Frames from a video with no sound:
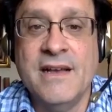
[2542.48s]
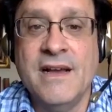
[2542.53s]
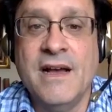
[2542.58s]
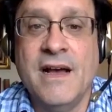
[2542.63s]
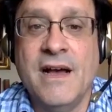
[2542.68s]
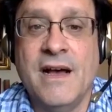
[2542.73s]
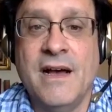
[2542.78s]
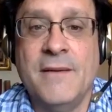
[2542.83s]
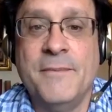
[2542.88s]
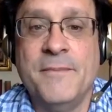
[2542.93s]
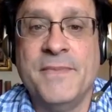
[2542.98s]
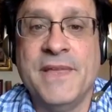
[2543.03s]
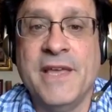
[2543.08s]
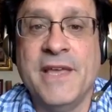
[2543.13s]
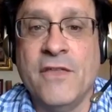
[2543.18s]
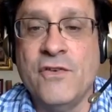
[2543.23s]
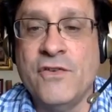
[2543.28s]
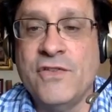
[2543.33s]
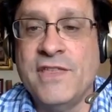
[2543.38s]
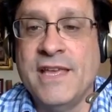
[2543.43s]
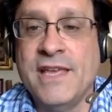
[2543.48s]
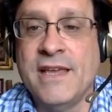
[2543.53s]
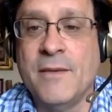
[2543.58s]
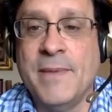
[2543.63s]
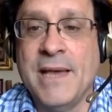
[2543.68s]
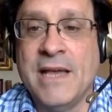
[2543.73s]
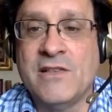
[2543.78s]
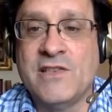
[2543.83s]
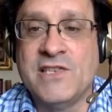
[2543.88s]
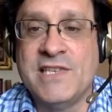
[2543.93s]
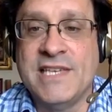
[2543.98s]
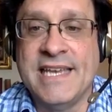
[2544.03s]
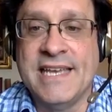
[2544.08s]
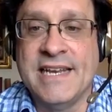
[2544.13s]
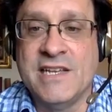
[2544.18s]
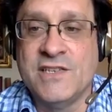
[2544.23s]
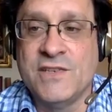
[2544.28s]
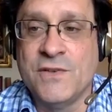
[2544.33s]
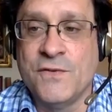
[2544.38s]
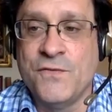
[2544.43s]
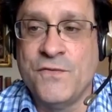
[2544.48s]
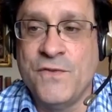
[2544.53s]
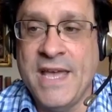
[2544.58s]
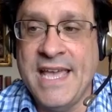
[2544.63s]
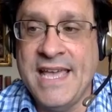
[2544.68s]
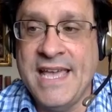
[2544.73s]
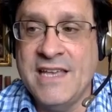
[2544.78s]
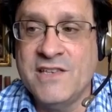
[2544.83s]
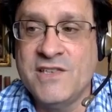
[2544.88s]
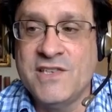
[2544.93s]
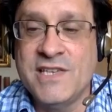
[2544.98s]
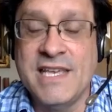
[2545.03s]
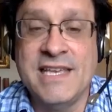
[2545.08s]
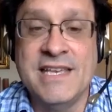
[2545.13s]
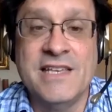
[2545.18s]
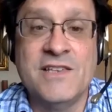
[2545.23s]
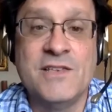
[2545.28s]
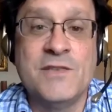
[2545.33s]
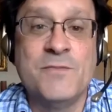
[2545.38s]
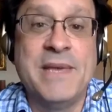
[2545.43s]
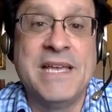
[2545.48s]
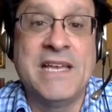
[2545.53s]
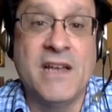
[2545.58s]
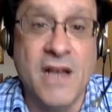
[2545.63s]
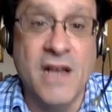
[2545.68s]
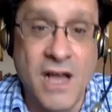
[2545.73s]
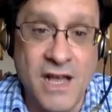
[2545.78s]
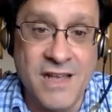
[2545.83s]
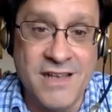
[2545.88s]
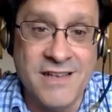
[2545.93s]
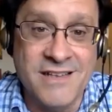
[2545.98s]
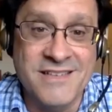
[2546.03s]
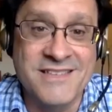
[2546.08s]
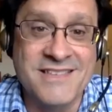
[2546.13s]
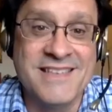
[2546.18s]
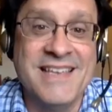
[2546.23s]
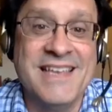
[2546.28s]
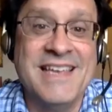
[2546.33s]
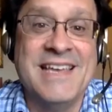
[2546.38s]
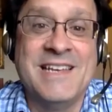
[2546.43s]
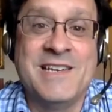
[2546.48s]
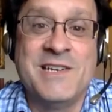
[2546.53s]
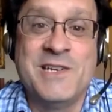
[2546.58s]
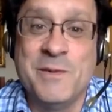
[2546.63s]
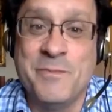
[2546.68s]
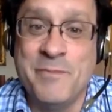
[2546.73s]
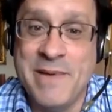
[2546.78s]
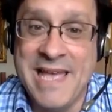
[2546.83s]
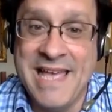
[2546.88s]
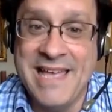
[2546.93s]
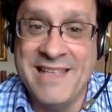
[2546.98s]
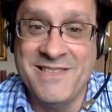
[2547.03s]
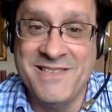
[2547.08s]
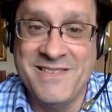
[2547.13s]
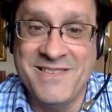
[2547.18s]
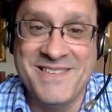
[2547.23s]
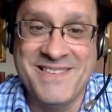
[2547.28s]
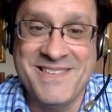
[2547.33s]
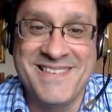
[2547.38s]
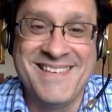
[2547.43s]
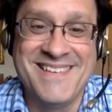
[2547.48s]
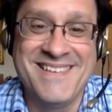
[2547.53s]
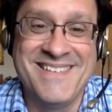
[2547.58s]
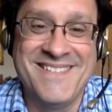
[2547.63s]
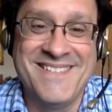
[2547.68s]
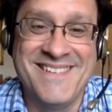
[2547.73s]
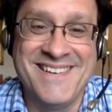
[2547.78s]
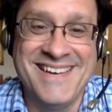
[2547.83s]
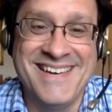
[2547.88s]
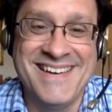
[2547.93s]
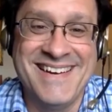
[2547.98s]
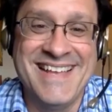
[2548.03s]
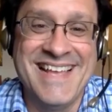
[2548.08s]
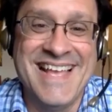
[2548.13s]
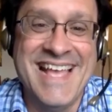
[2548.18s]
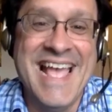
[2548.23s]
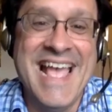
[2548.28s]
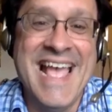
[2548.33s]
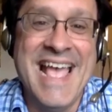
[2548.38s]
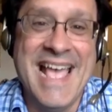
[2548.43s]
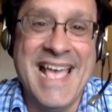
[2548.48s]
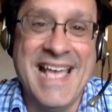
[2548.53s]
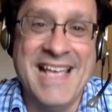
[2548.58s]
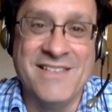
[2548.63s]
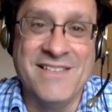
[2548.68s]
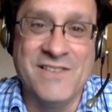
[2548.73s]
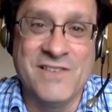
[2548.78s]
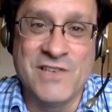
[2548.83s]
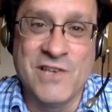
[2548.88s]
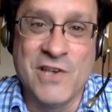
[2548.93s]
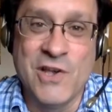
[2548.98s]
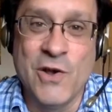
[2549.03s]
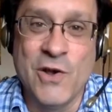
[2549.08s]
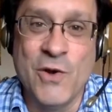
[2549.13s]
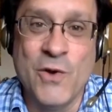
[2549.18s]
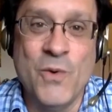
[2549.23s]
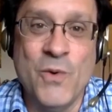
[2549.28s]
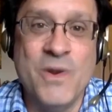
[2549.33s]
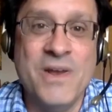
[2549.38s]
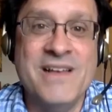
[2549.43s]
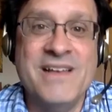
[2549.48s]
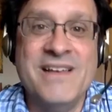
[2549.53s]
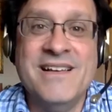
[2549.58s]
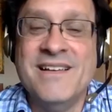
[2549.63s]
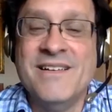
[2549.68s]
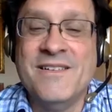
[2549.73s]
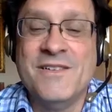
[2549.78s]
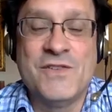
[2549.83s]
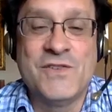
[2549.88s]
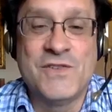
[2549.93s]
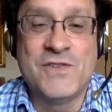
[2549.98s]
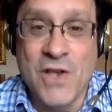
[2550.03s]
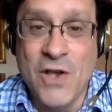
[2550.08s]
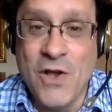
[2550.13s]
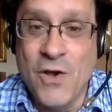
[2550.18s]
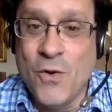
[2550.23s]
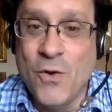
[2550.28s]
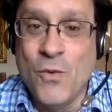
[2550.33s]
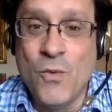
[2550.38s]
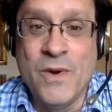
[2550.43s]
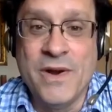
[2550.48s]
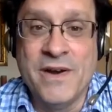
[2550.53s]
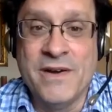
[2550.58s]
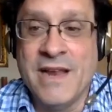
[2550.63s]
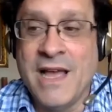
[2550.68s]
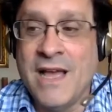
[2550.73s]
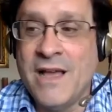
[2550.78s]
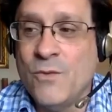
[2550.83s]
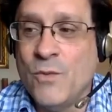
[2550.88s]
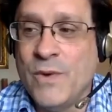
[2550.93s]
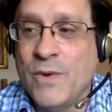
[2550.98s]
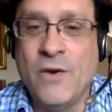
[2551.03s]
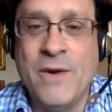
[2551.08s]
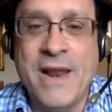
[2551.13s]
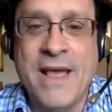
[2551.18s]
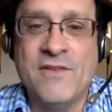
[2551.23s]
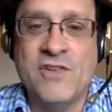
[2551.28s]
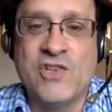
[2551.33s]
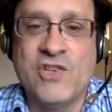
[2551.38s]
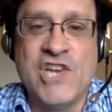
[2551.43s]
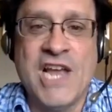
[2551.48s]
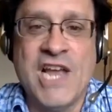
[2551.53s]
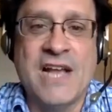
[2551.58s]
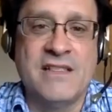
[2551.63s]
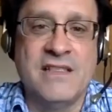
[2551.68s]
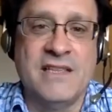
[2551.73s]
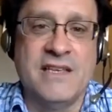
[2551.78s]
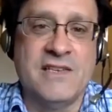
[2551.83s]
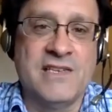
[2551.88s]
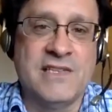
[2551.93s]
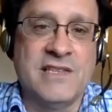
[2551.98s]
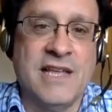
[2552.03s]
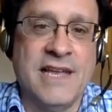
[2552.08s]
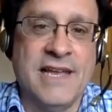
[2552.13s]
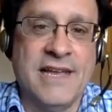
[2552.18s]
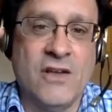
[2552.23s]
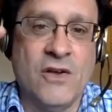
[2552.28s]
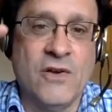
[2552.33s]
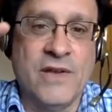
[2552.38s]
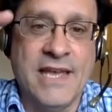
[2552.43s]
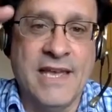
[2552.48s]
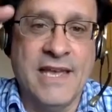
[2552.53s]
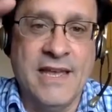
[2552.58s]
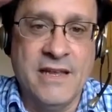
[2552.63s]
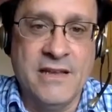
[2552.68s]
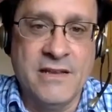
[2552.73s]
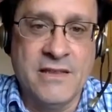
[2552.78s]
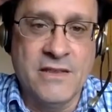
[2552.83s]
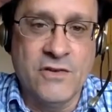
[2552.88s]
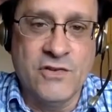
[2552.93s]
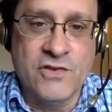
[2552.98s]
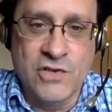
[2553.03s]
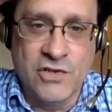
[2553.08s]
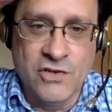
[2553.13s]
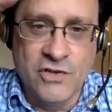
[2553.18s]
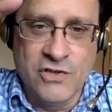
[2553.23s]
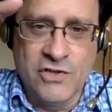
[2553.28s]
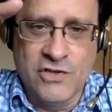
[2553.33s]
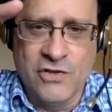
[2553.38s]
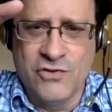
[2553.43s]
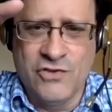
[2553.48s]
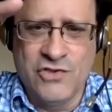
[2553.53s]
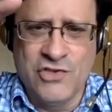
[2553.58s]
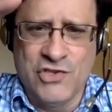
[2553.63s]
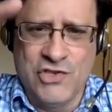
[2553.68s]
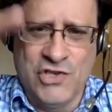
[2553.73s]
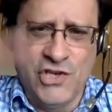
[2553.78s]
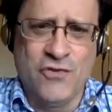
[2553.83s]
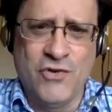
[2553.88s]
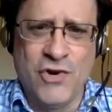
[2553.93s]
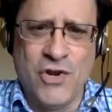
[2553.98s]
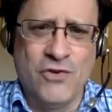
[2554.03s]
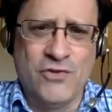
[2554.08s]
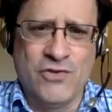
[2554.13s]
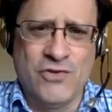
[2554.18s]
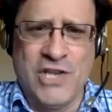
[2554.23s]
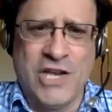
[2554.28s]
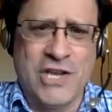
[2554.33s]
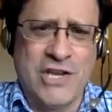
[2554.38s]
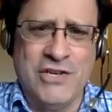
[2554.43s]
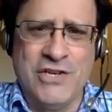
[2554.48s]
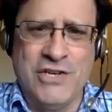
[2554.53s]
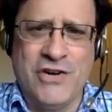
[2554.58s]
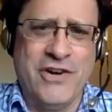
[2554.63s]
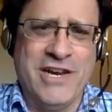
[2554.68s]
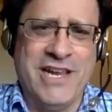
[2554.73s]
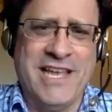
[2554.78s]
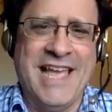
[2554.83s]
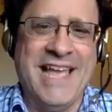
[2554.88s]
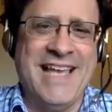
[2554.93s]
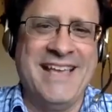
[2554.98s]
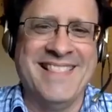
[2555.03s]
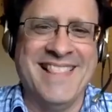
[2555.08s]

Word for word: Um, the other thing about seeing it as a phase is because it depends right? And so so we're not we don't have a checklist like okay there's there's zero secondary gain